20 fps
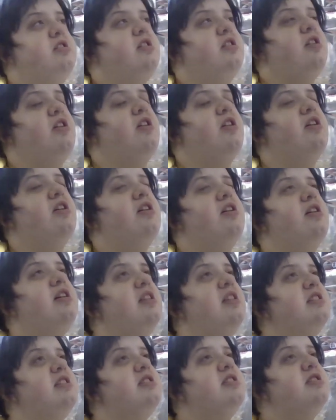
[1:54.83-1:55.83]

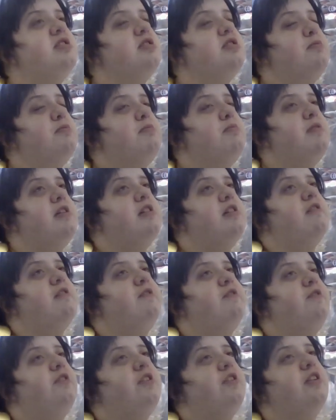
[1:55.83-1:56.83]
Oh, it's so
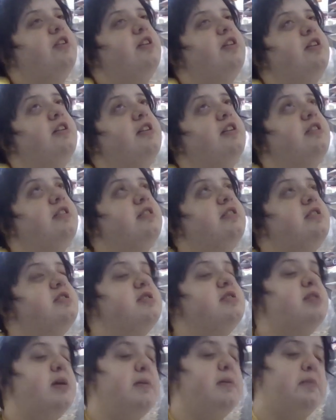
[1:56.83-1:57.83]
beautiful,
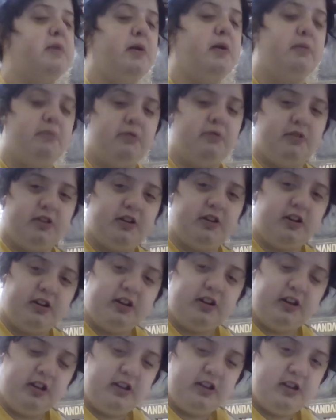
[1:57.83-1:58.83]
said Bubble
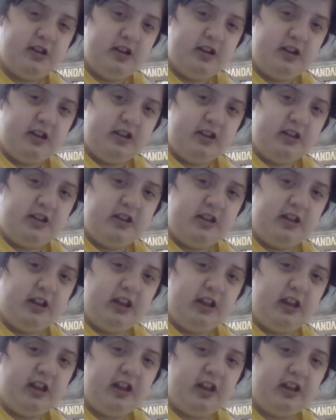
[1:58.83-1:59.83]
Girl.
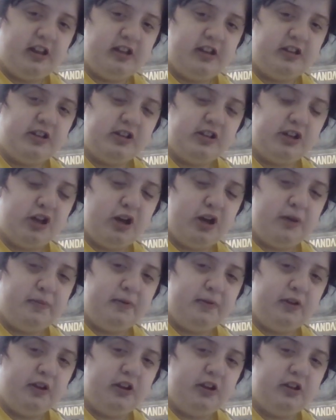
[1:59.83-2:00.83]
Looking at the two
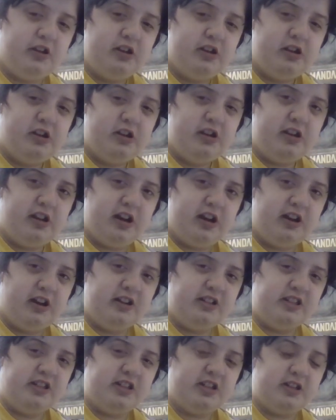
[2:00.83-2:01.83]
couple. Are
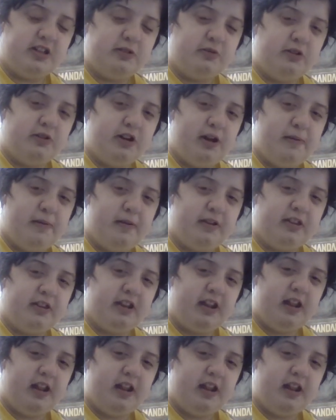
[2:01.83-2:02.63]
you still worried about the